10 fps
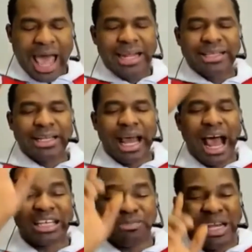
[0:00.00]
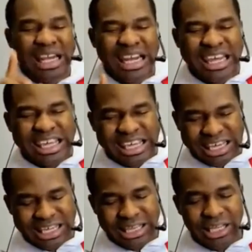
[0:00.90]
Anything that has been
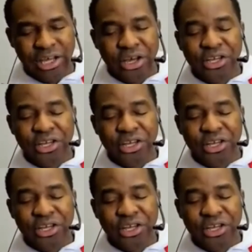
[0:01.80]
leaking,